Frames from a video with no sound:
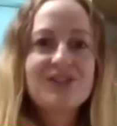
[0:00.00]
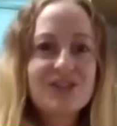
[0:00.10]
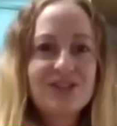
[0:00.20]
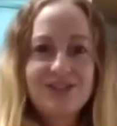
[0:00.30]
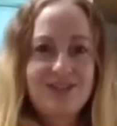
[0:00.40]

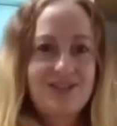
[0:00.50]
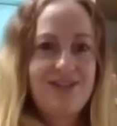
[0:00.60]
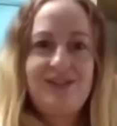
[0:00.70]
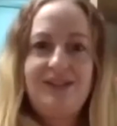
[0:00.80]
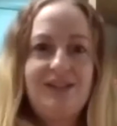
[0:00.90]
cousins,
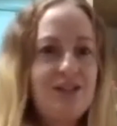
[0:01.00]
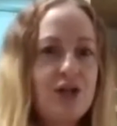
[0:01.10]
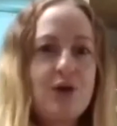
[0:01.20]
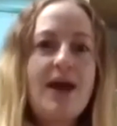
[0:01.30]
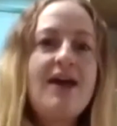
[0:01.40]
the, you
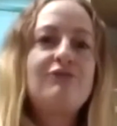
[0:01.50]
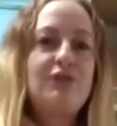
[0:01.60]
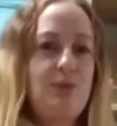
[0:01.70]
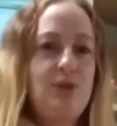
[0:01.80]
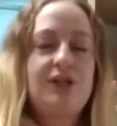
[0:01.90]
know,
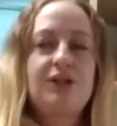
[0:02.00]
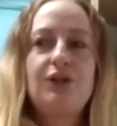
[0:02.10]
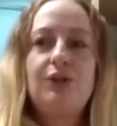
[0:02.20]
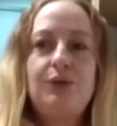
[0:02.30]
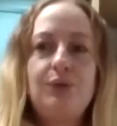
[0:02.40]
everyone
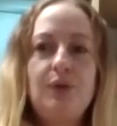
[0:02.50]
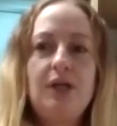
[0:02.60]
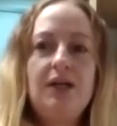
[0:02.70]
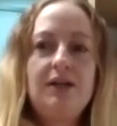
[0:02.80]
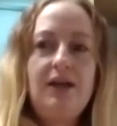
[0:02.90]
who
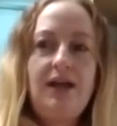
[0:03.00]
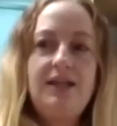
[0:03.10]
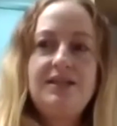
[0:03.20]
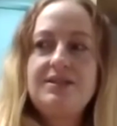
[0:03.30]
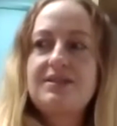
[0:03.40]

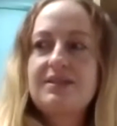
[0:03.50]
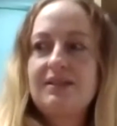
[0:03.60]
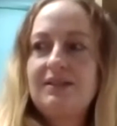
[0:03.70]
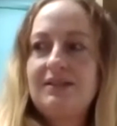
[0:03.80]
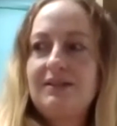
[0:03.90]
is
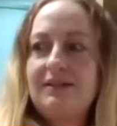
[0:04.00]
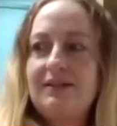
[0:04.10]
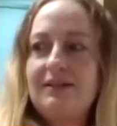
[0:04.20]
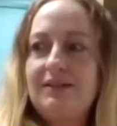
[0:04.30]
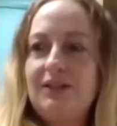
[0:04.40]

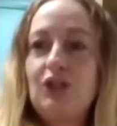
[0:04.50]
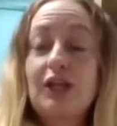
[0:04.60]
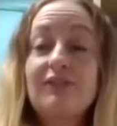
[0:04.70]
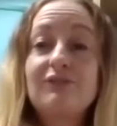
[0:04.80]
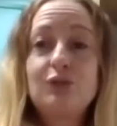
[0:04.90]

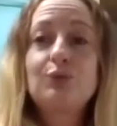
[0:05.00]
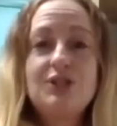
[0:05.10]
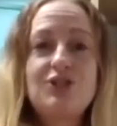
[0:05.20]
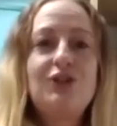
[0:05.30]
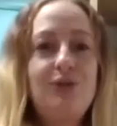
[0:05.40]
looking
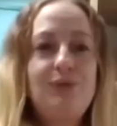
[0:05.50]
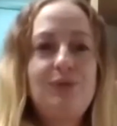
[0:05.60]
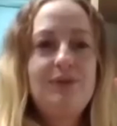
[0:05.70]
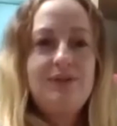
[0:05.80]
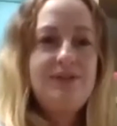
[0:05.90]
forward to,
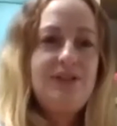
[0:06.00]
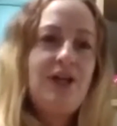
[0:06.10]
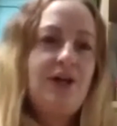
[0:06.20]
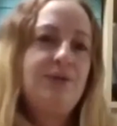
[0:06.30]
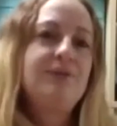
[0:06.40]
you
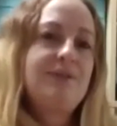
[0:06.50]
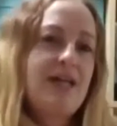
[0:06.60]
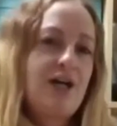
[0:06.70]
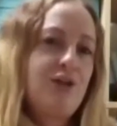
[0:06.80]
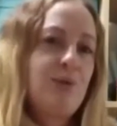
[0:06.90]
know,
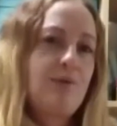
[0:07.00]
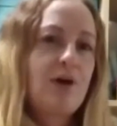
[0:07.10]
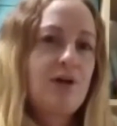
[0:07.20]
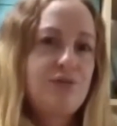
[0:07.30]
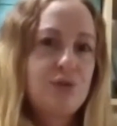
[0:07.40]
that new
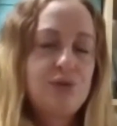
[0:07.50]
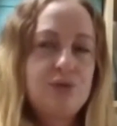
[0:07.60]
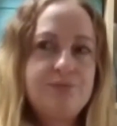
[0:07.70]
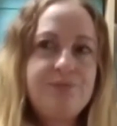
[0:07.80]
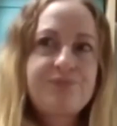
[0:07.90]
arrival.